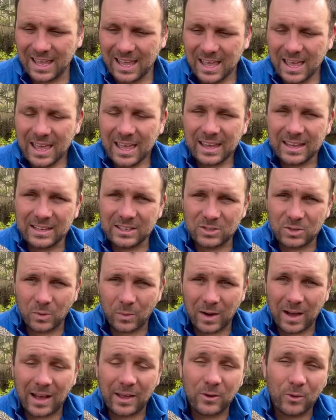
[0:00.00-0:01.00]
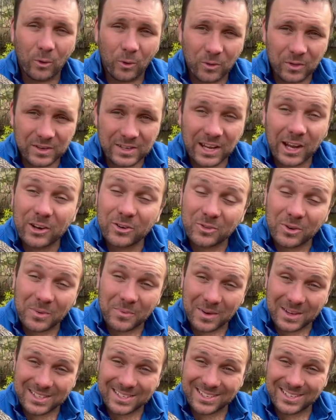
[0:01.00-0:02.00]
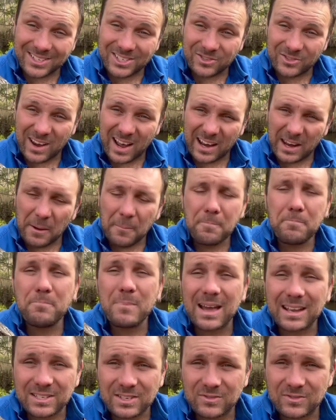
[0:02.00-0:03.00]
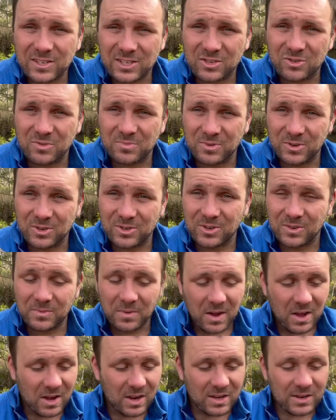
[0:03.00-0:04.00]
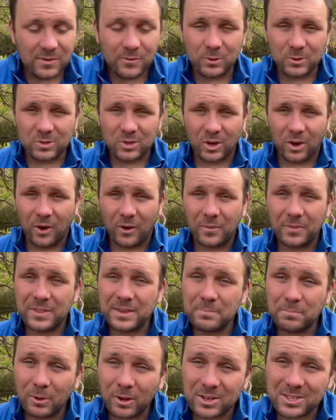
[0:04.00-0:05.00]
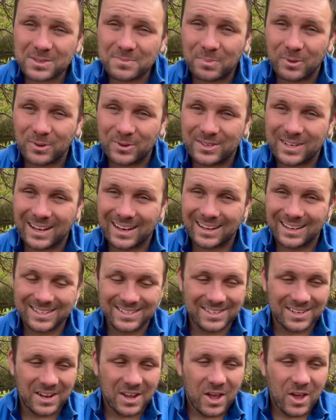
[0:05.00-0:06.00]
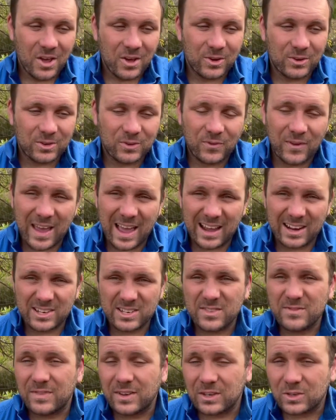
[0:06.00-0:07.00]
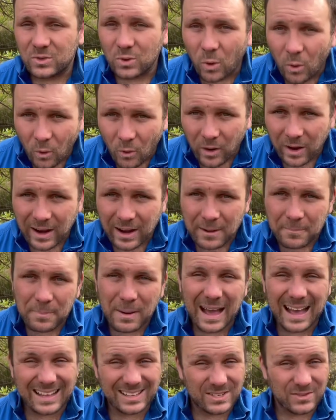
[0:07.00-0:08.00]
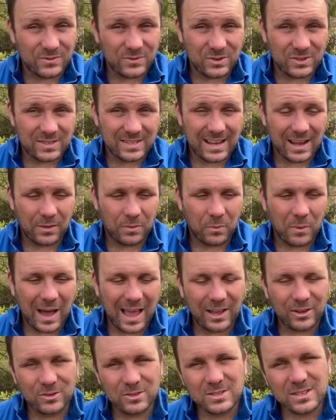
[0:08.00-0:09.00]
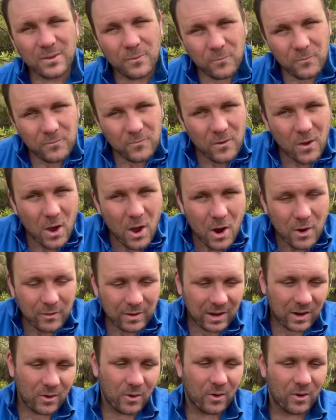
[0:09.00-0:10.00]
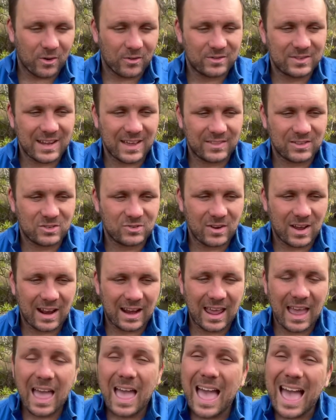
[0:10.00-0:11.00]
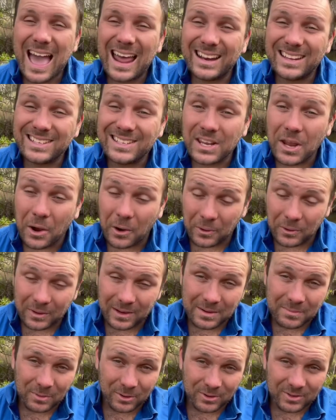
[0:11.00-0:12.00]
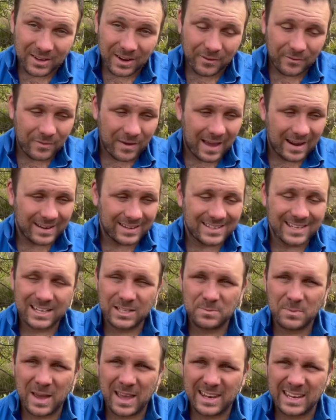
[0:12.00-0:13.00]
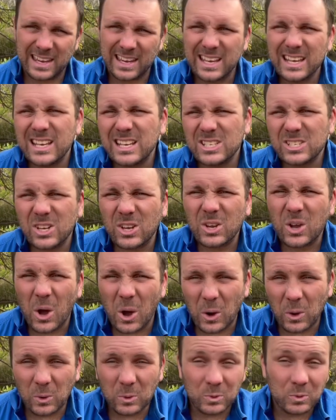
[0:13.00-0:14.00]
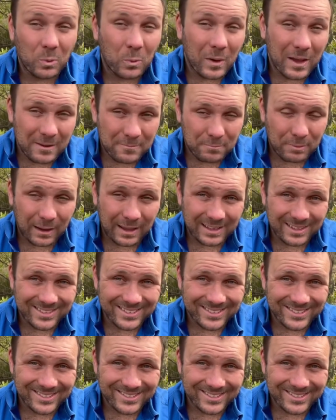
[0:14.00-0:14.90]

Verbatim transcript: into Northern Territory and Western Australia. Massive distribution. You've also got the blotched blue-tongue lizard, who's found in Victoria, parts of New South Wales, very corner of South Australia, and is the only blue tongue found in Tasmania, so cold, wet places.